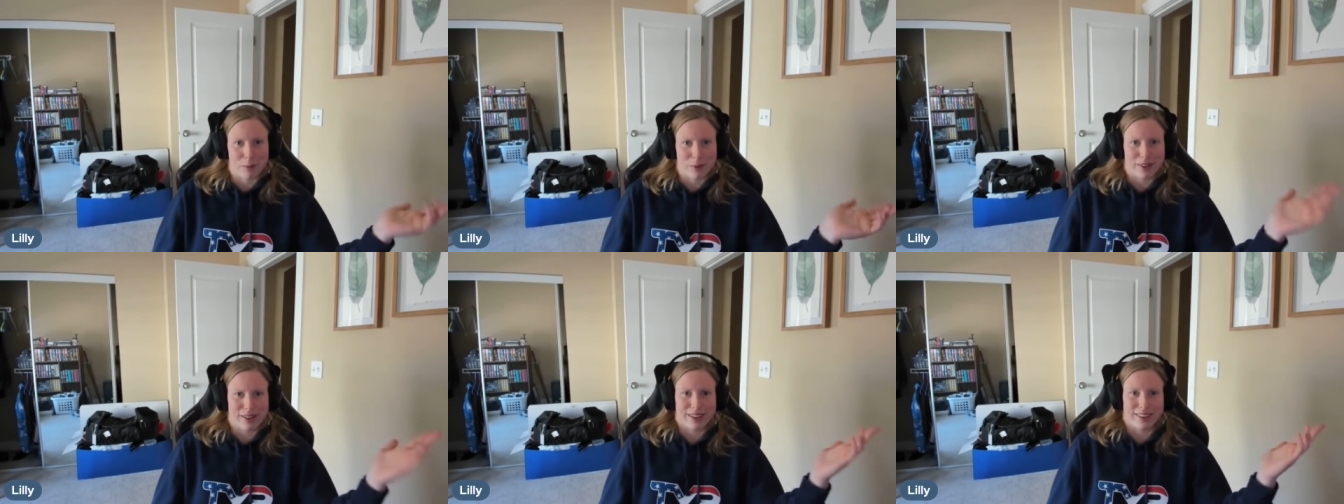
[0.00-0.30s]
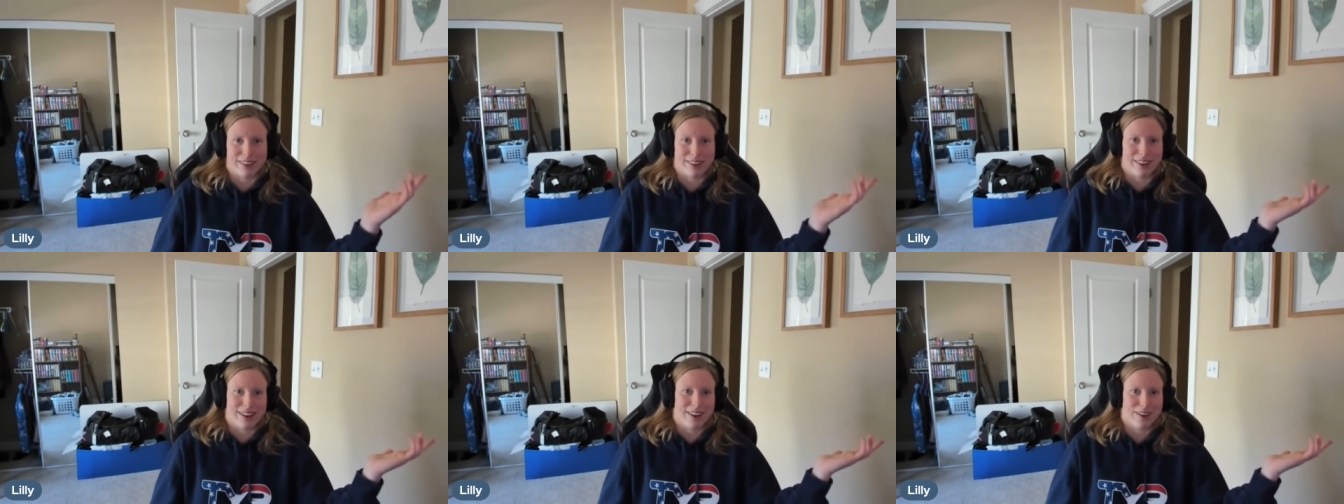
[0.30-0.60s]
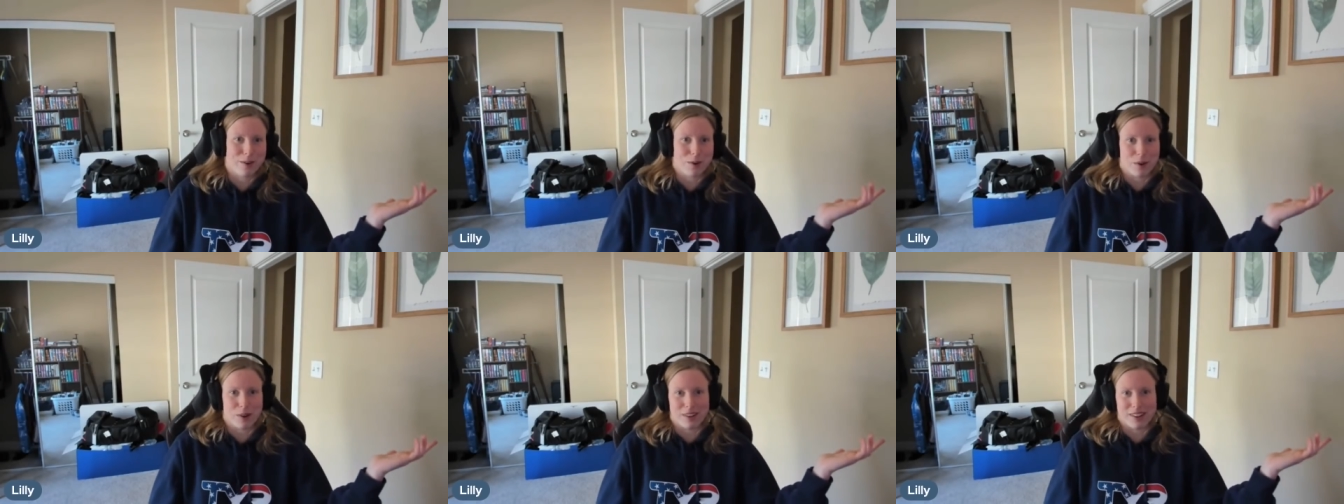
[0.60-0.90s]
We're like, okay,
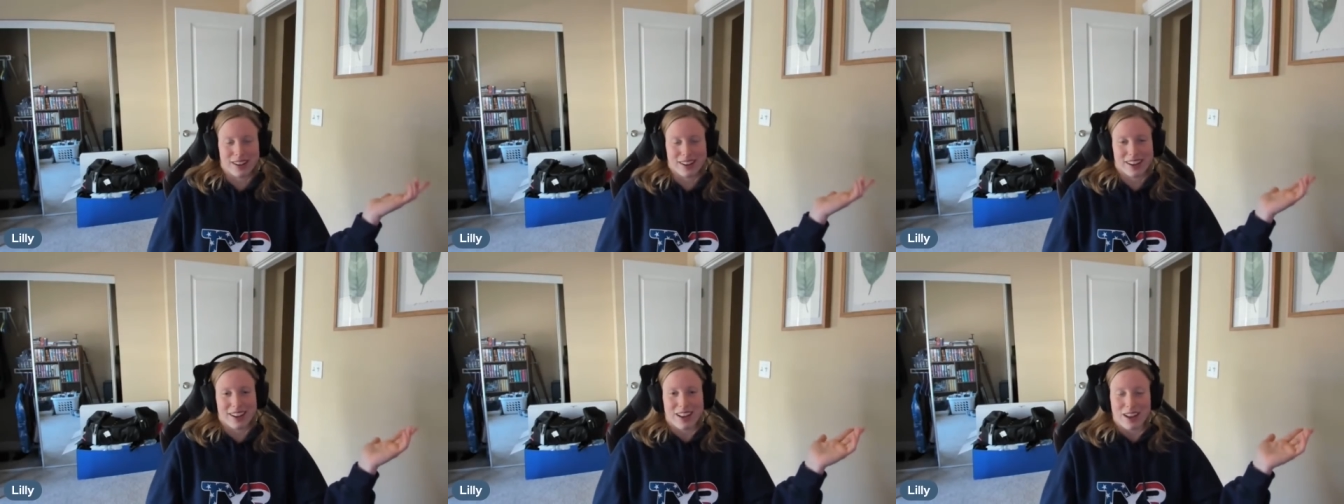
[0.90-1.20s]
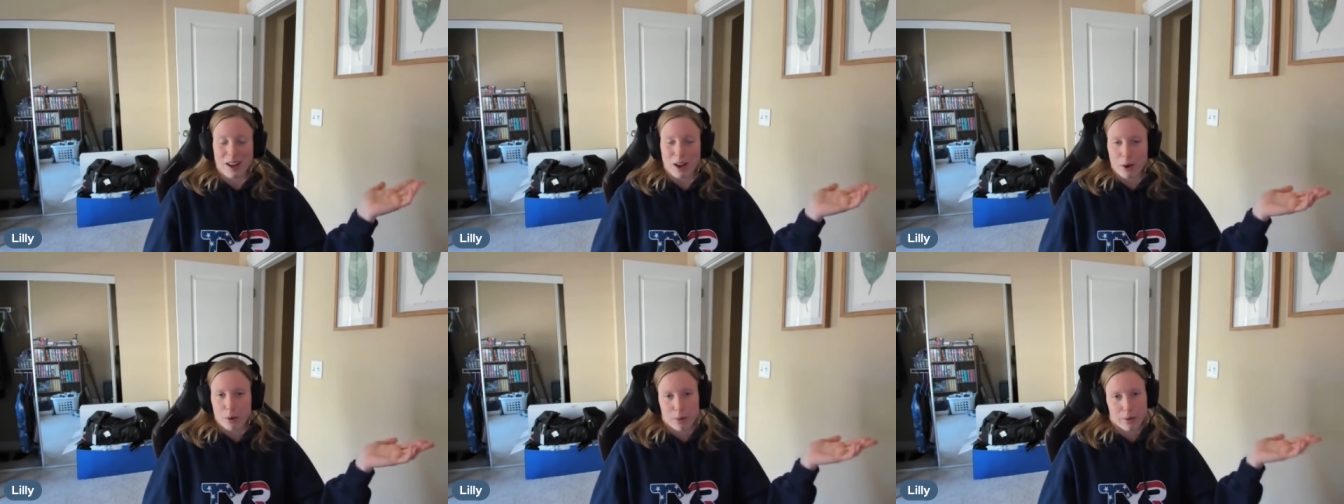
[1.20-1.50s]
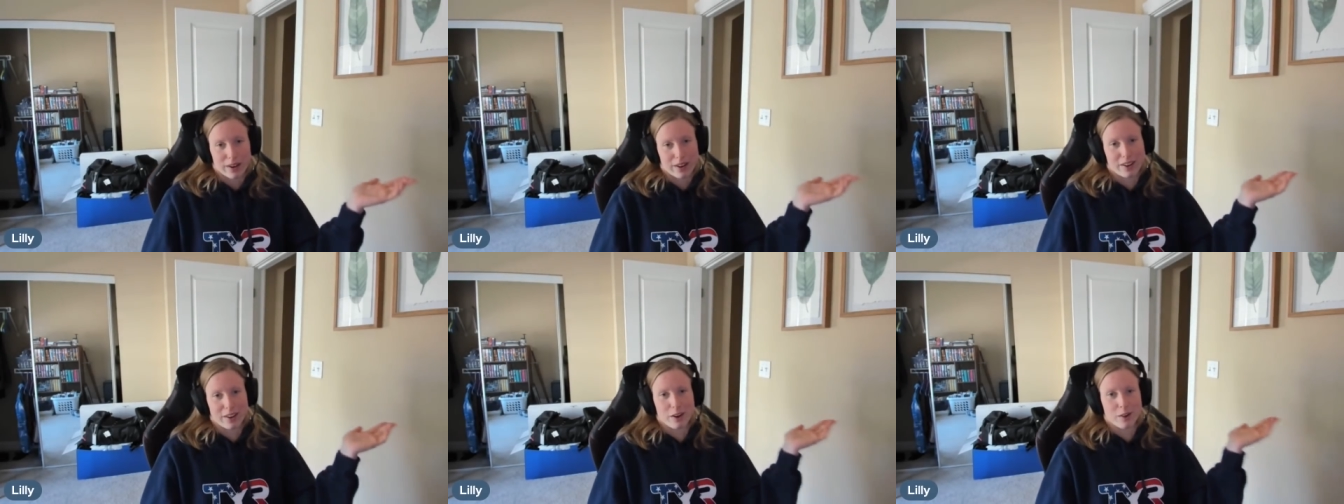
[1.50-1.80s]
mm. cool, like we're
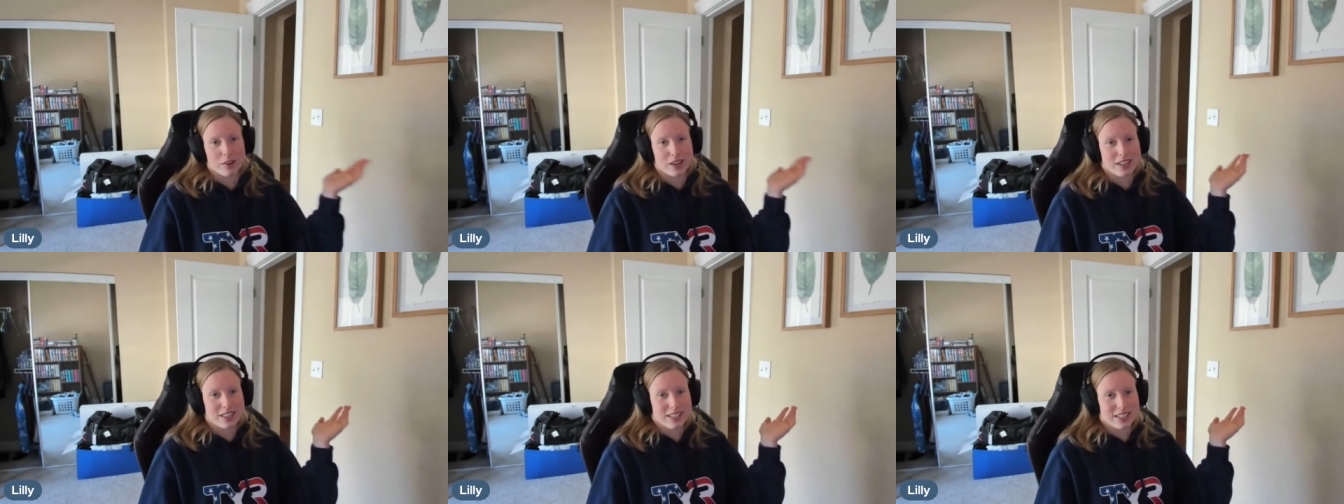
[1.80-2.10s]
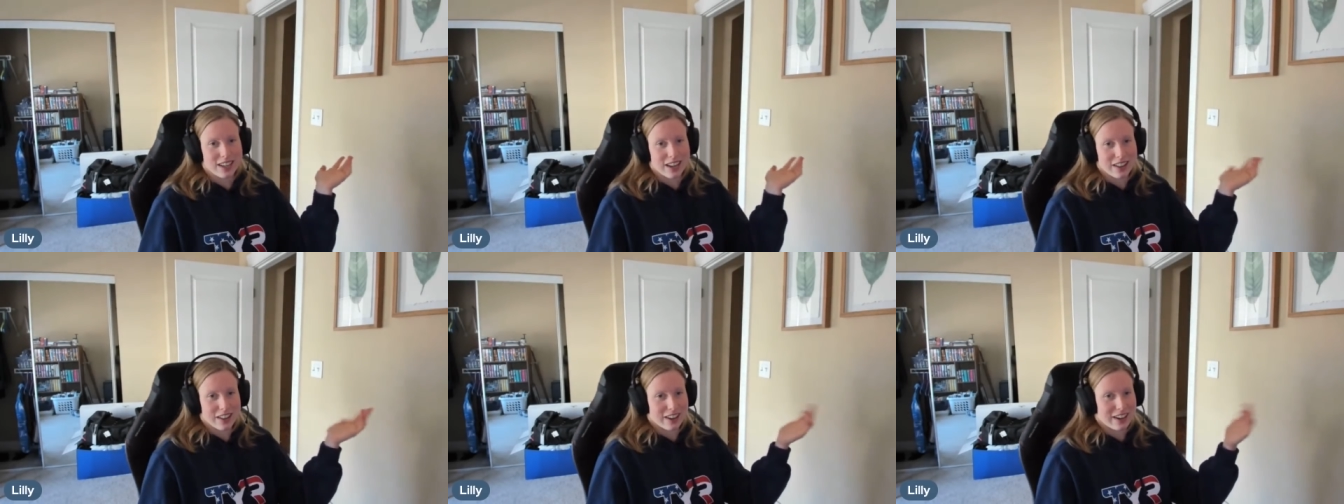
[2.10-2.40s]
gonna go race together.